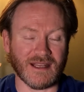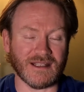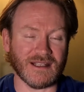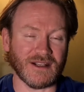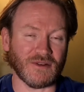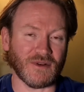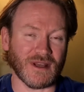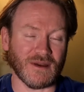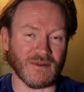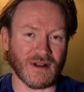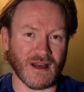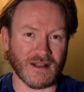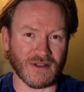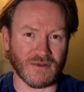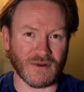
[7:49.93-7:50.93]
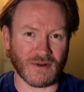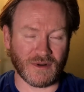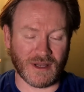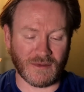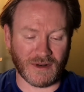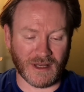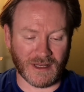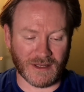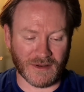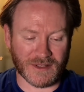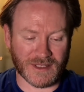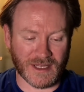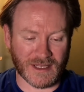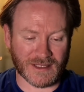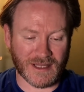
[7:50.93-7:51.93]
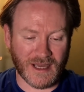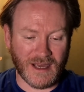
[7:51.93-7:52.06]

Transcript: I do agree with all those things.